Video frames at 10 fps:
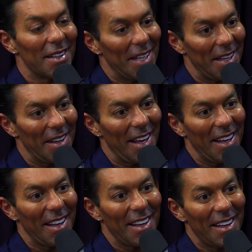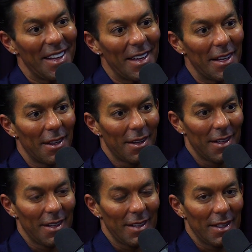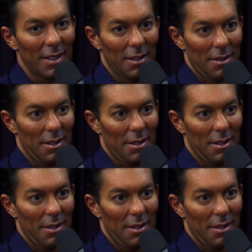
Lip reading: What's the most expensive?